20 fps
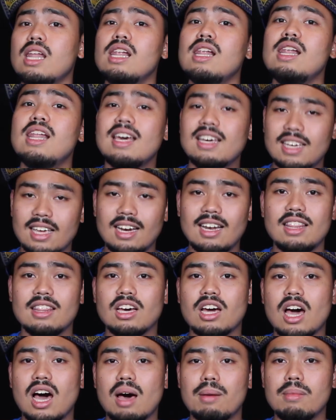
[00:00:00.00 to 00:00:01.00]
link it in
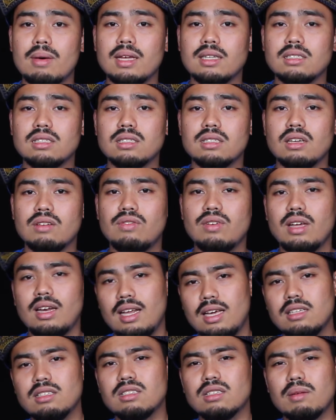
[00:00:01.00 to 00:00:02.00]
the comments if it
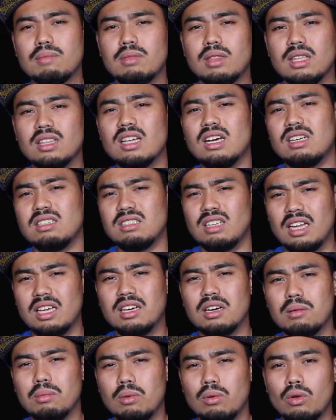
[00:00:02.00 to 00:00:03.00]
is something that is
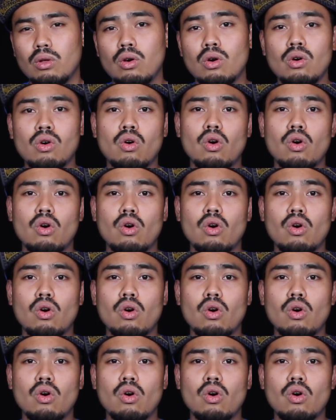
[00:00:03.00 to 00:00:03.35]
linkable,